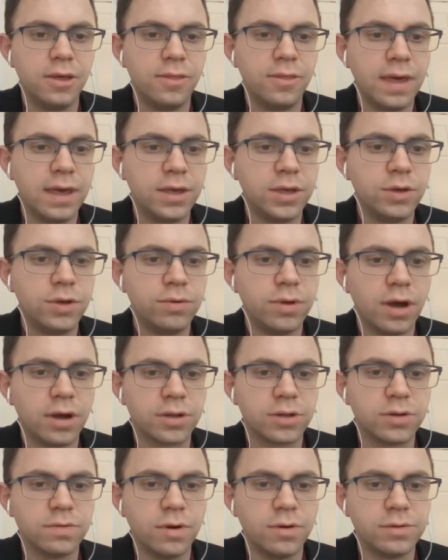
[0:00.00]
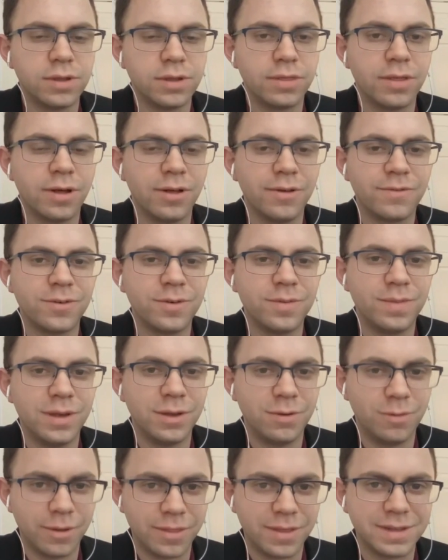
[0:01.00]
Thank you, Dr. Rosenthal, for
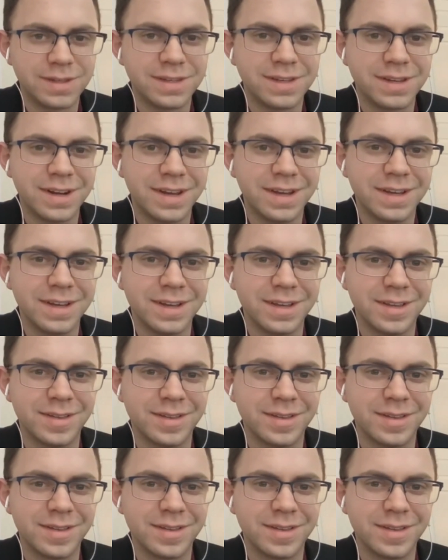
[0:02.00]
being with us today.